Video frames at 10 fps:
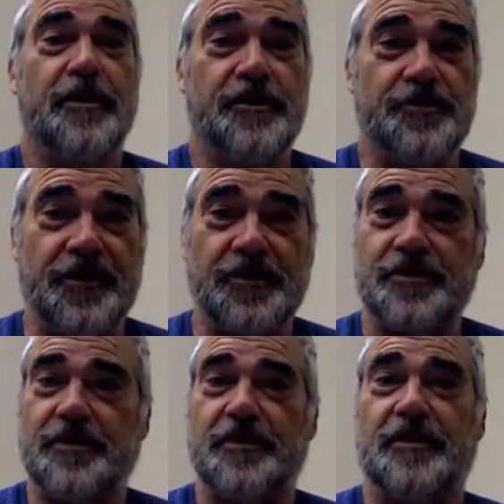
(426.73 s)
is
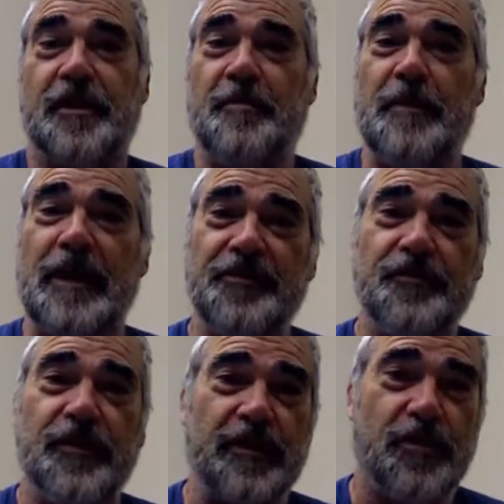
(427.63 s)
just,
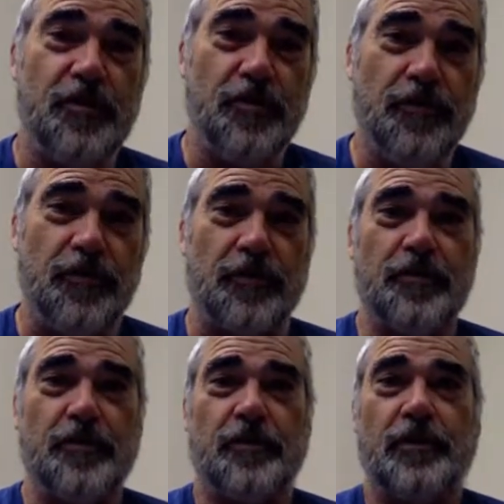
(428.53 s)
imagine
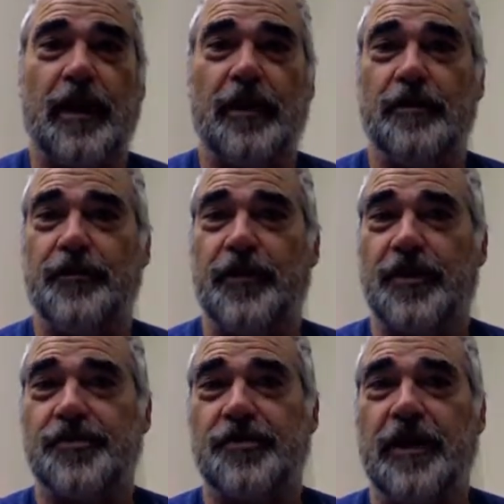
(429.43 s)
Vancouver or
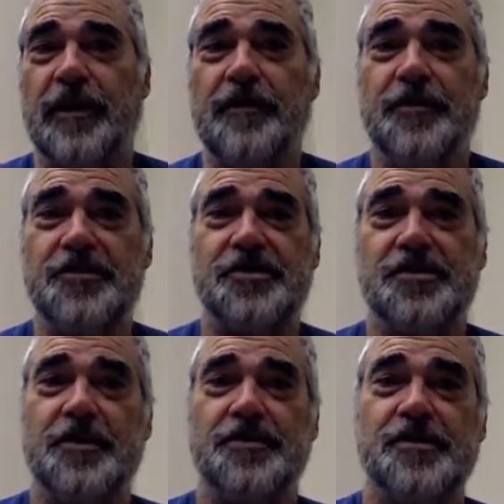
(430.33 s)
Halifax or any of these
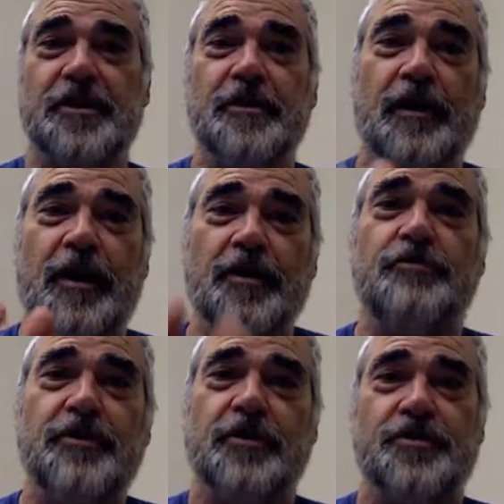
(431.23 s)
cities that in
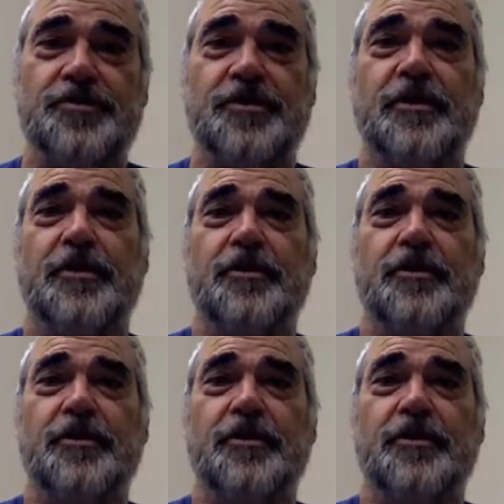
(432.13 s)
100 years